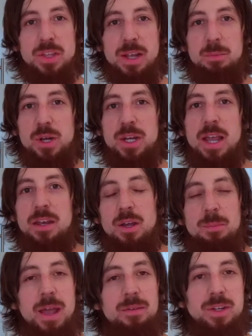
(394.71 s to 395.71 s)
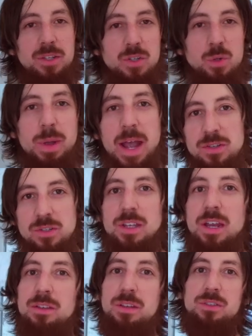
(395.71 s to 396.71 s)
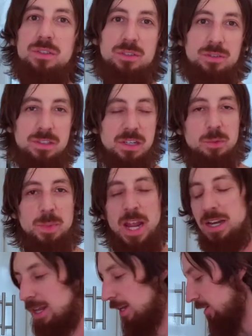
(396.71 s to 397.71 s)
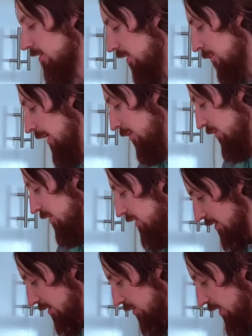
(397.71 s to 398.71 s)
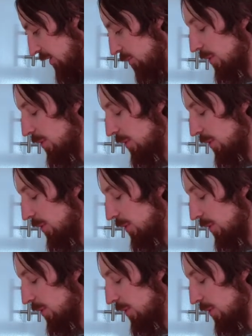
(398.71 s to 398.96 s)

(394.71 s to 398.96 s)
I think I'm going to end up having 2 batches out of this, 6 pancakes about, so that's